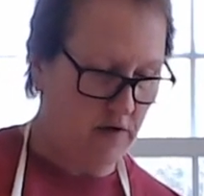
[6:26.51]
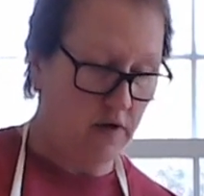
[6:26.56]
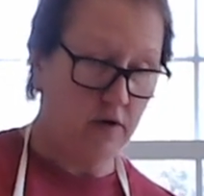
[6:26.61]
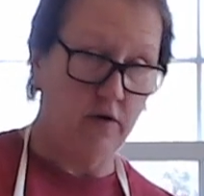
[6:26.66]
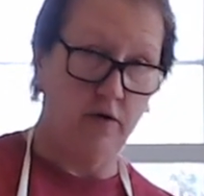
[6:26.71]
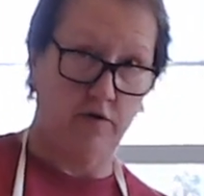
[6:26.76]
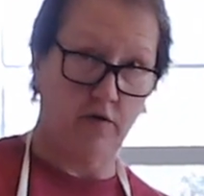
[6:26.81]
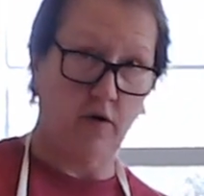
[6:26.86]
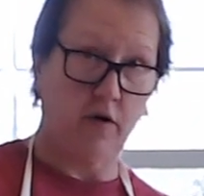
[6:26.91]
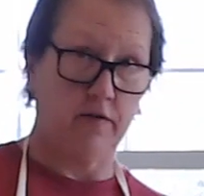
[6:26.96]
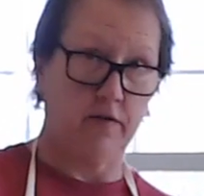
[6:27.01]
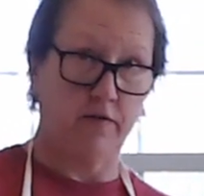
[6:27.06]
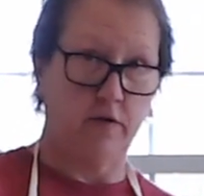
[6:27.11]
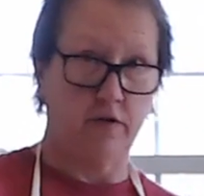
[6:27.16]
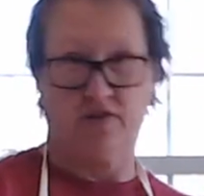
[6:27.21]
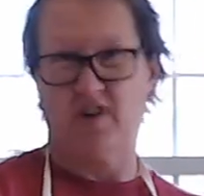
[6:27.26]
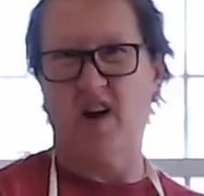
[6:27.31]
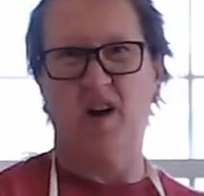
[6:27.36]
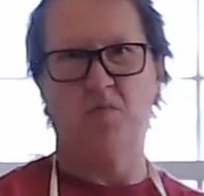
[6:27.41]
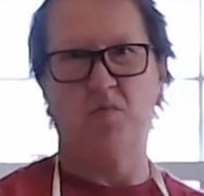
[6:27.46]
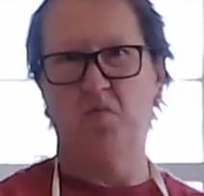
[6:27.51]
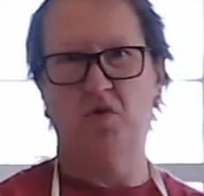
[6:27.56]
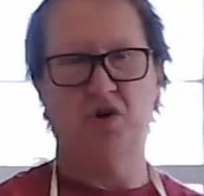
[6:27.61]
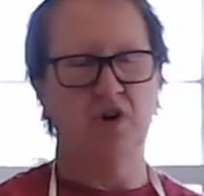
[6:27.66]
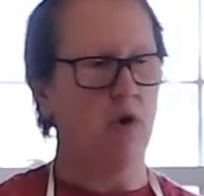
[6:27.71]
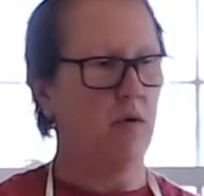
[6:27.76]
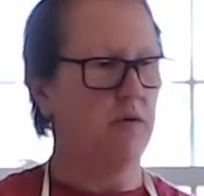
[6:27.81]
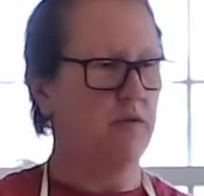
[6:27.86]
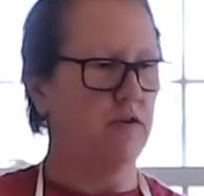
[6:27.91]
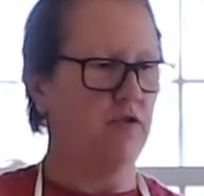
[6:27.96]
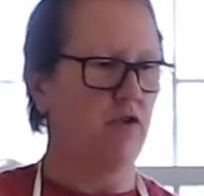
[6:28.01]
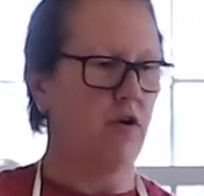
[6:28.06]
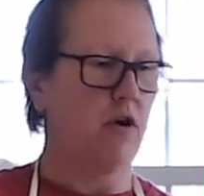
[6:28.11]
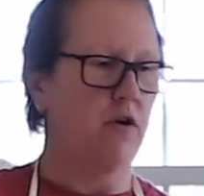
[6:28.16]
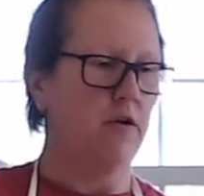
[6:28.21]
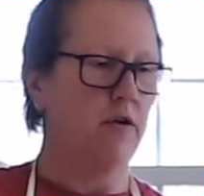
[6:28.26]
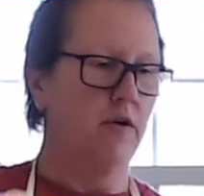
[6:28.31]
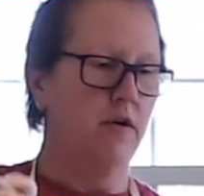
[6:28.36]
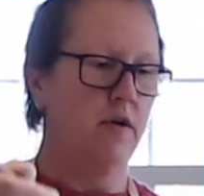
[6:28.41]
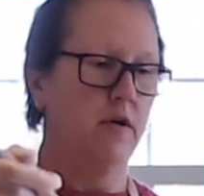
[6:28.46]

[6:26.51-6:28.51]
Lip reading: You saw the first time, wouldn't go in the jar.